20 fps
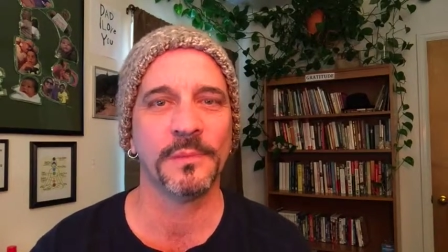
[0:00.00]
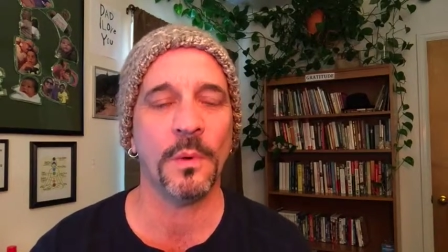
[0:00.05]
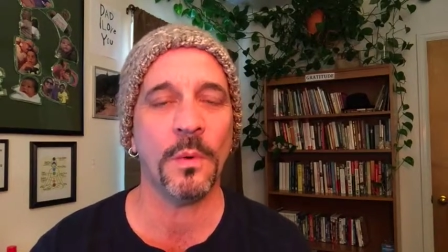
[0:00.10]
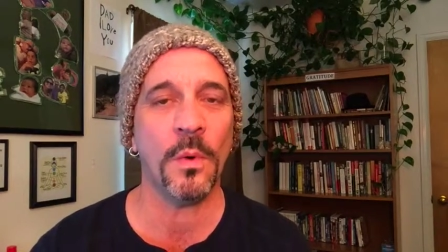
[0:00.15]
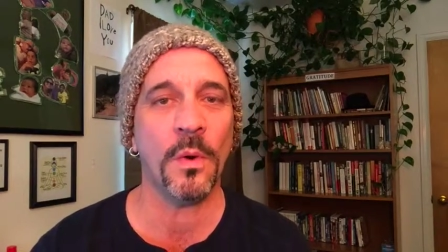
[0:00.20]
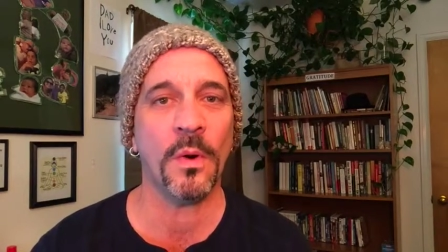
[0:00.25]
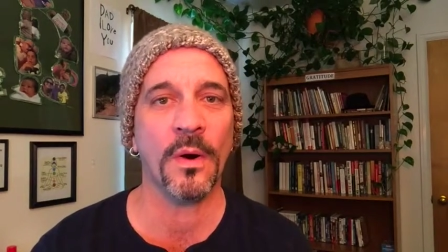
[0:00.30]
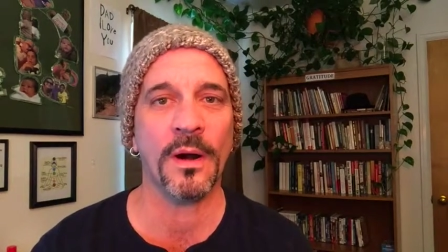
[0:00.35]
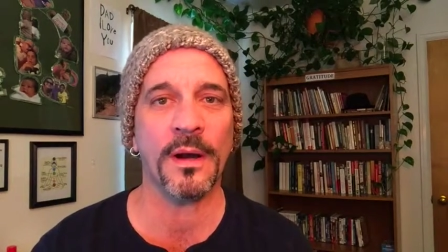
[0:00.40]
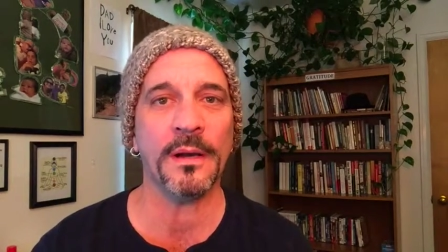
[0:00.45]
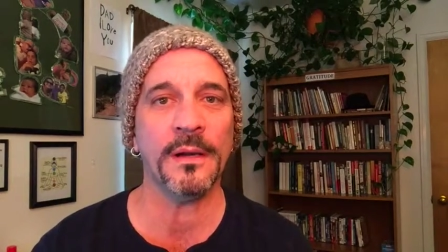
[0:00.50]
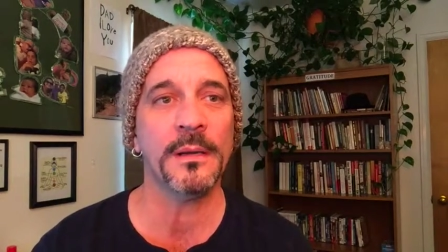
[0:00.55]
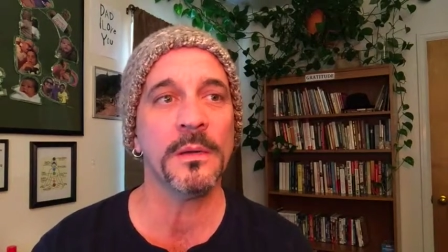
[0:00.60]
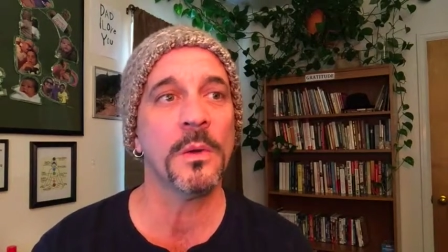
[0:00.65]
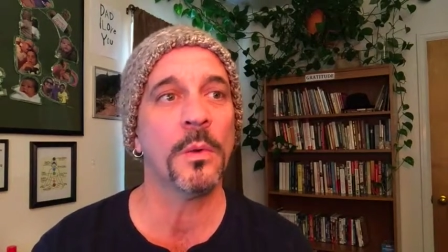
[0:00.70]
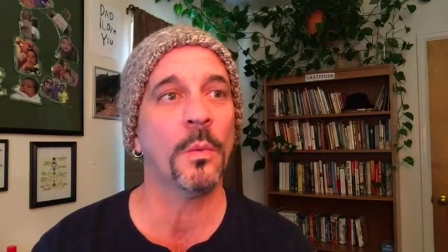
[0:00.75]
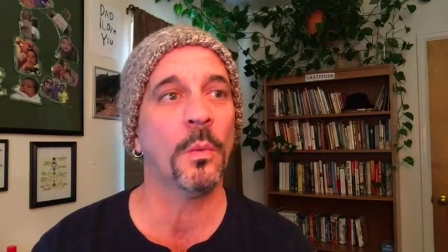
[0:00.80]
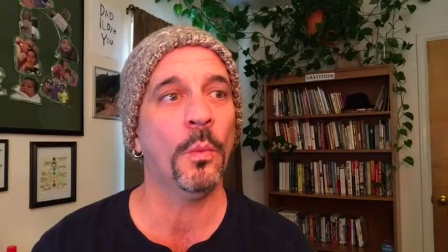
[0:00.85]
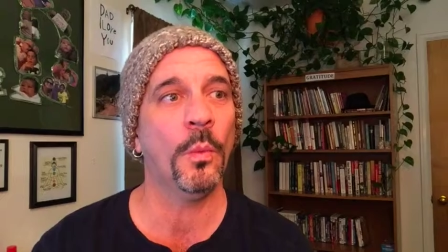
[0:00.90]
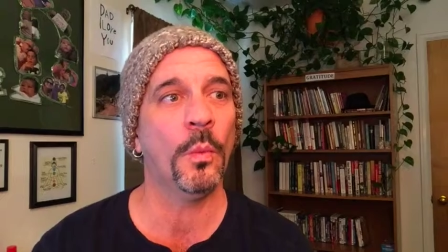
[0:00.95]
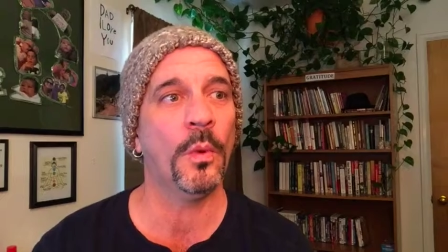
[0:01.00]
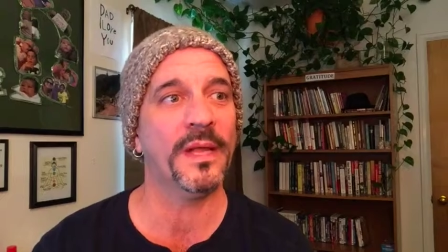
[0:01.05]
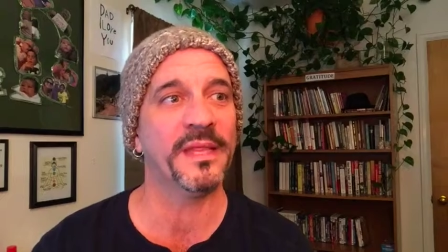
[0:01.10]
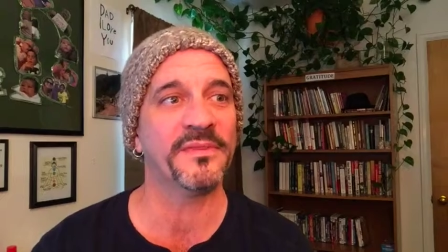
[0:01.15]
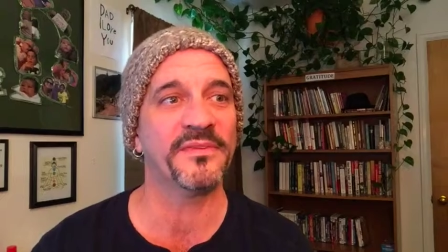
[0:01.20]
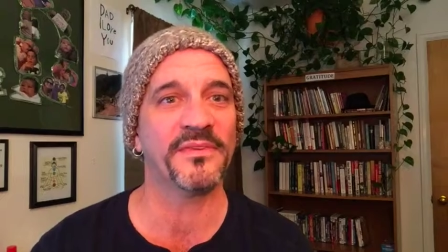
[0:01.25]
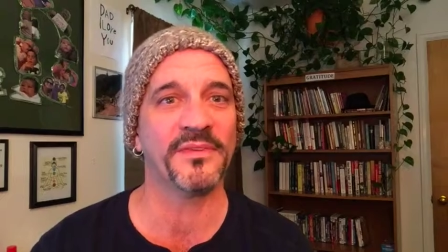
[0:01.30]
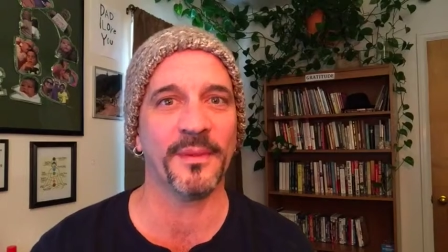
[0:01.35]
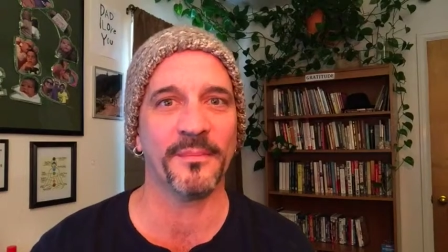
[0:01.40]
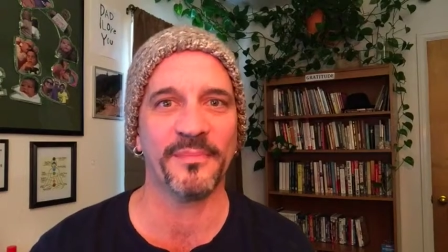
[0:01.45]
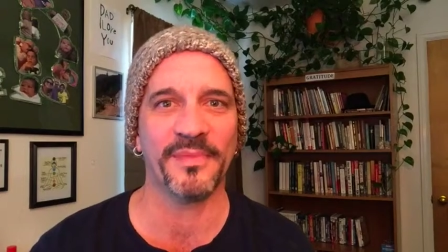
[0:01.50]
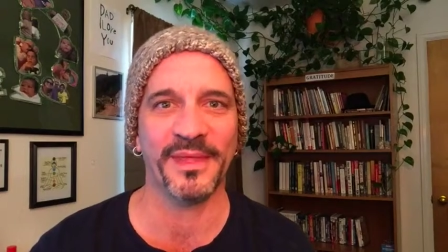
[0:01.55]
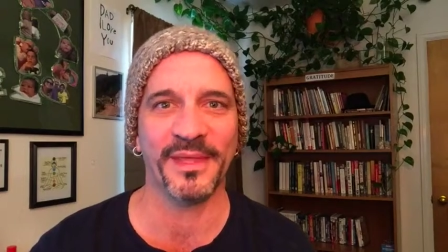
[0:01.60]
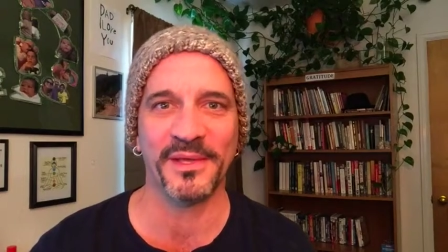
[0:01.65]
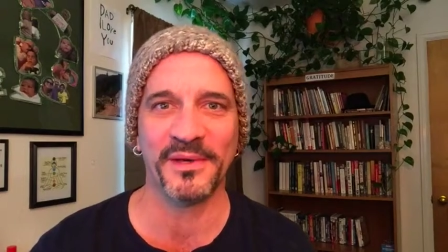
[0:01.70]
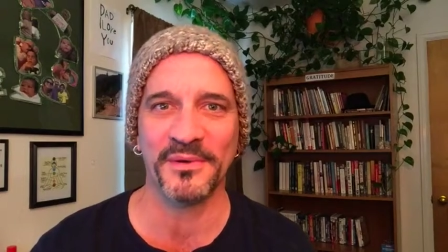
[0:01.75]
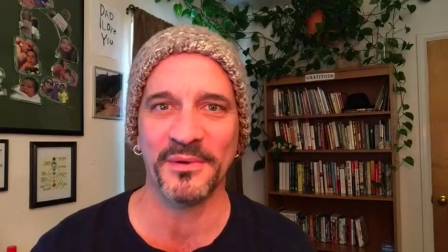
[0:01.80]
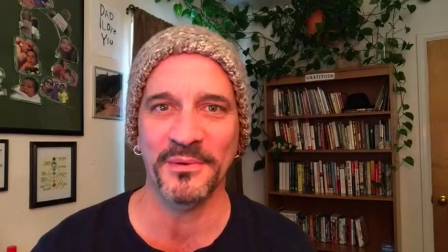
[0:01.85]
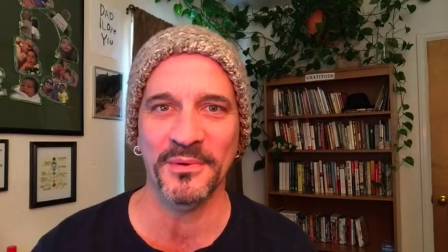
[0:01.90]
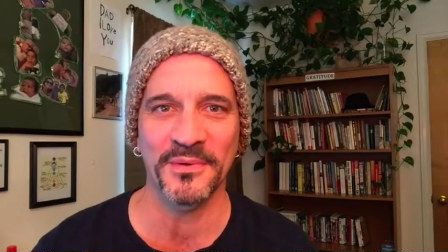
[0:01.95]
or when
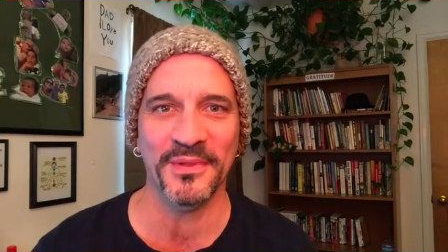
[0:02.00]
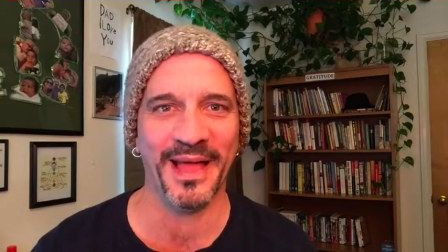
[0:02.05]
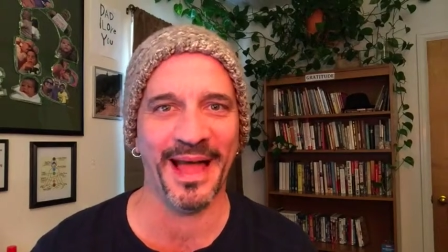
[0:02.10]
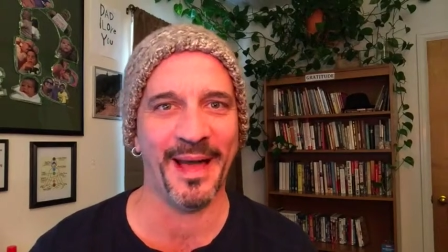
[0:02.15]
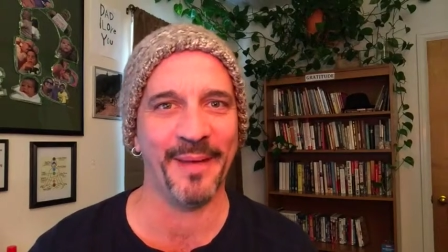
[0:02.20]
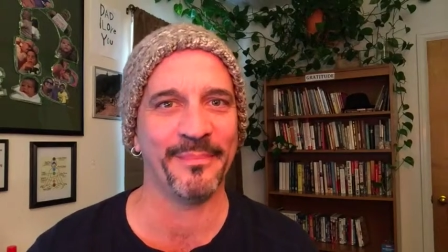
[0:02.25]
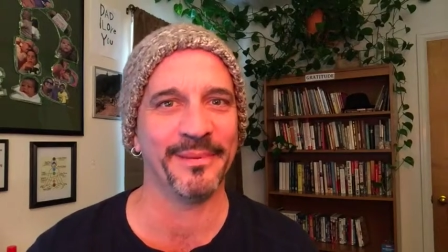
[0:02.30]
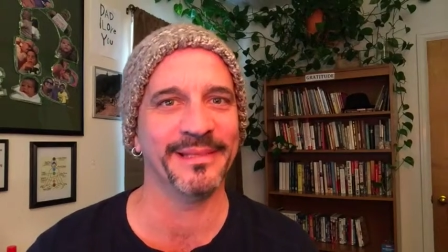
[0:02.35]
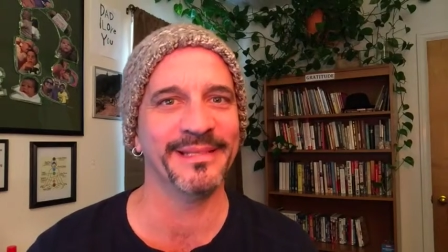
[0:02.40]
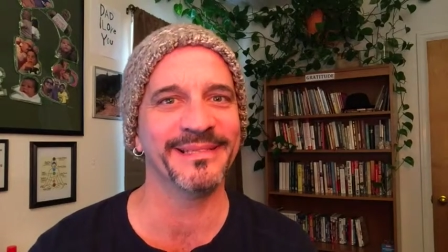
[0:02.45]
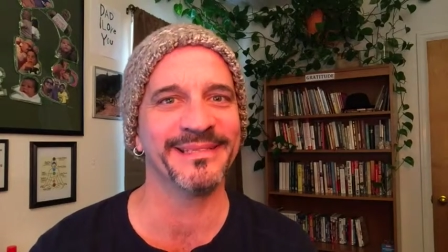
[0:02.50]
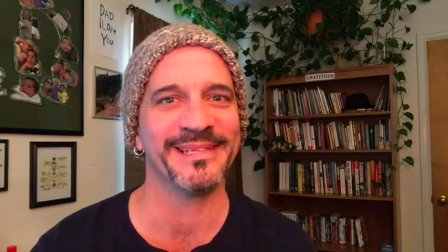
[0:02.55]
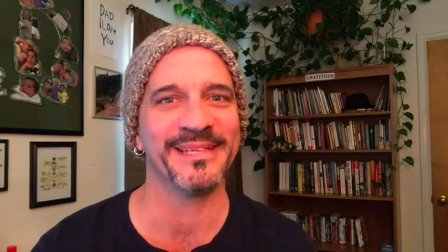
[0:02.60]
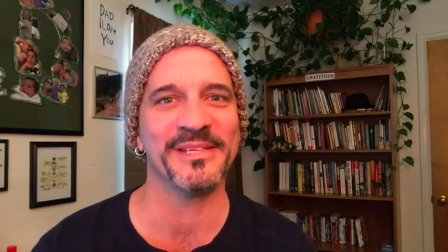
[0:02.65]
something cool happens